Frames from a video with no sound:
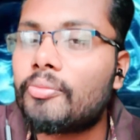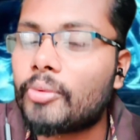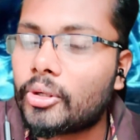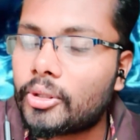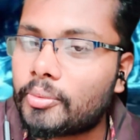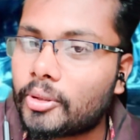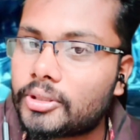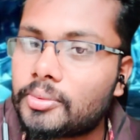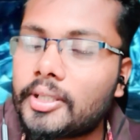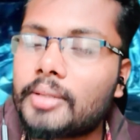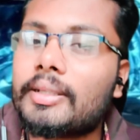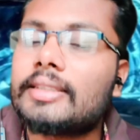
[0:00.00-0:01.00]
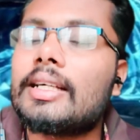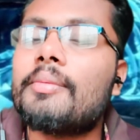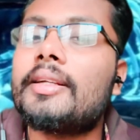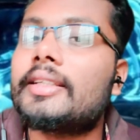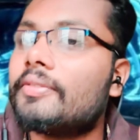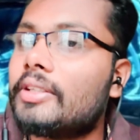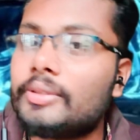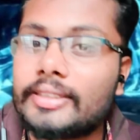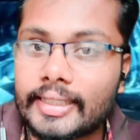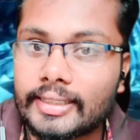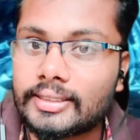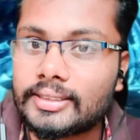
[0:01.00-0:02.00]
postmortem examination will
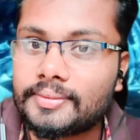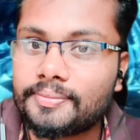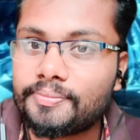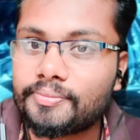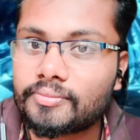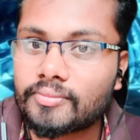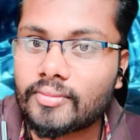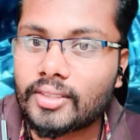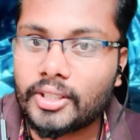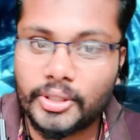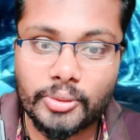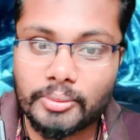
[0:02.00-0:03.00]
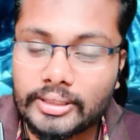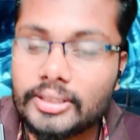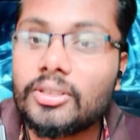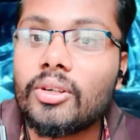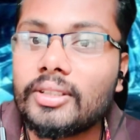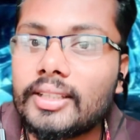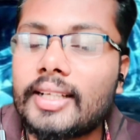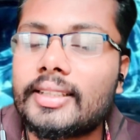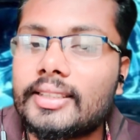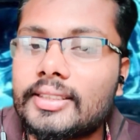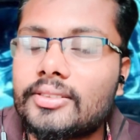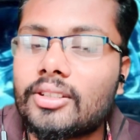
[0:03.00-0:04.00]
change. You must know that
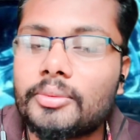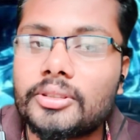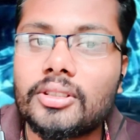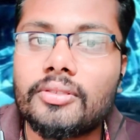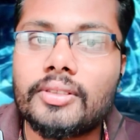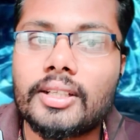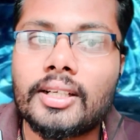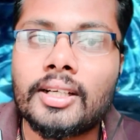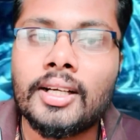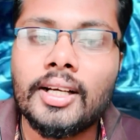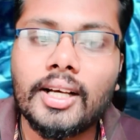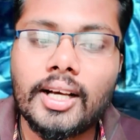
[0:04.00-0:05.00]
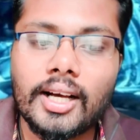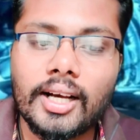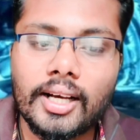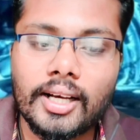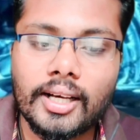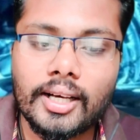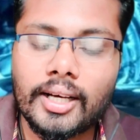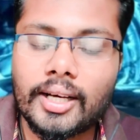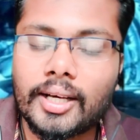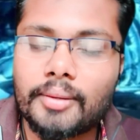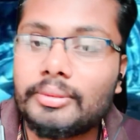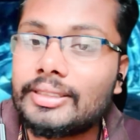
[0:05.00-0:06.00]
there is so much of
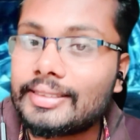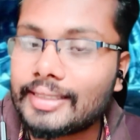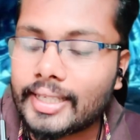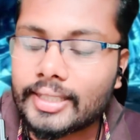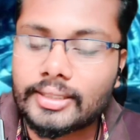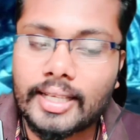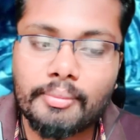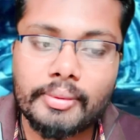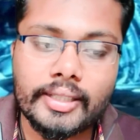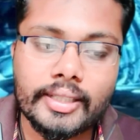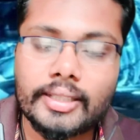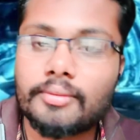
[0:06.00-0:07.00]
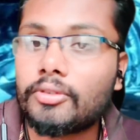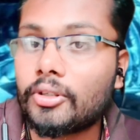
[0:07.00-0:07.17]
mistakes happening in